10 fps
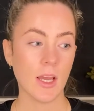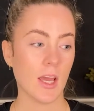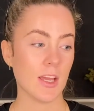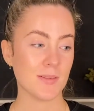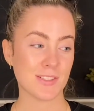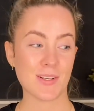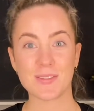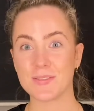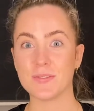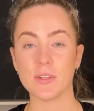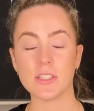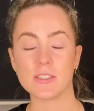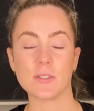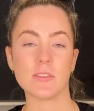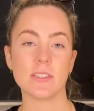It's got some funny
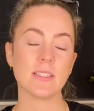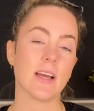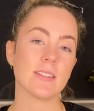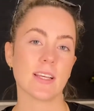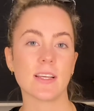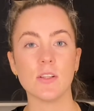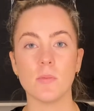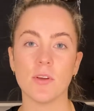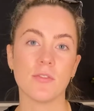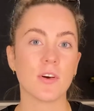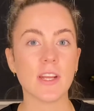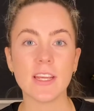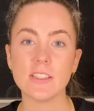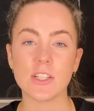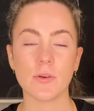stories in there. It's like a little bit funny
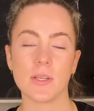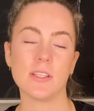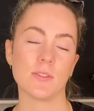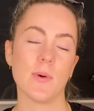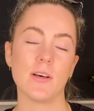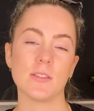and jokey as well.